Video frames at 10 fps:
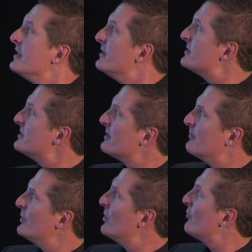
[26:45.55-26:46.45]
This is a
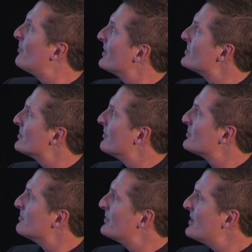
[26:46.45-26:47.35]
beautiful picture of
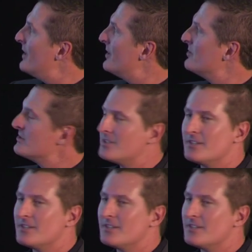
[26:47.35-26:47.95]
some potatoes.